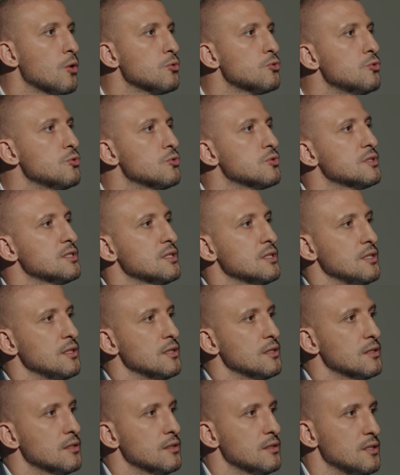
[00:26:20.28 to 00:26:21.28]
How do you see
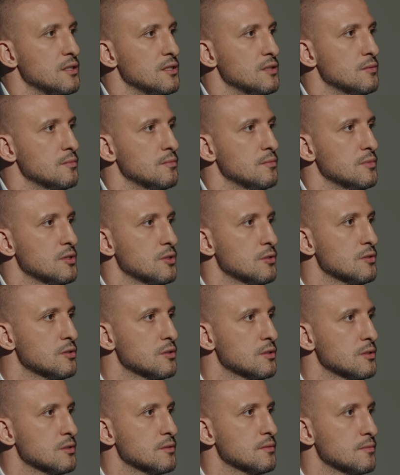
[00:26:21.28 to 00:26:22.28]
this?
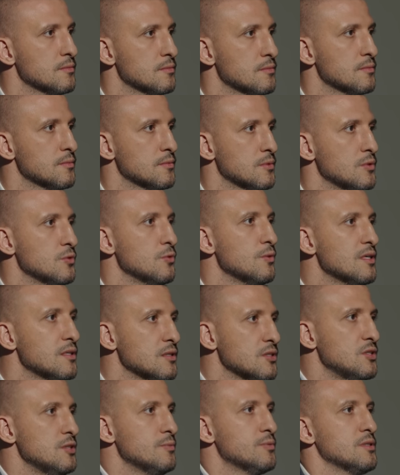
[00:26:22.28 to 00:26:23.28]
Because you are
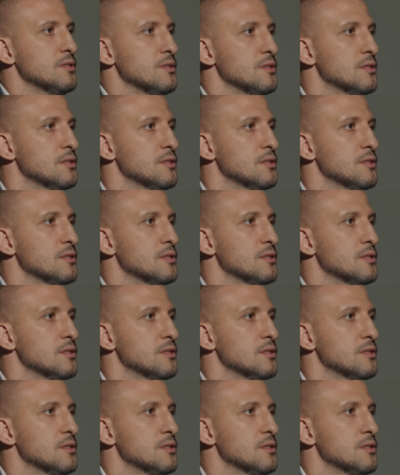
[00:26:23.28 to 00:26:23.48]
Egyptian.